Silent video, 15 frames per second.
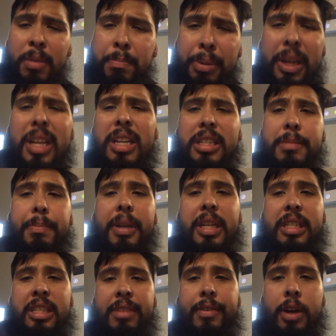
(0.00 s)
please,
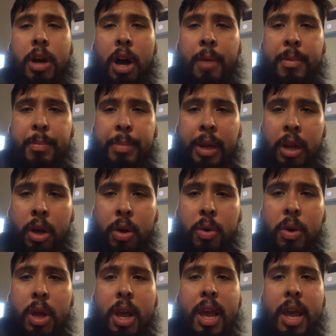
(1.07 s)
please leave a comment below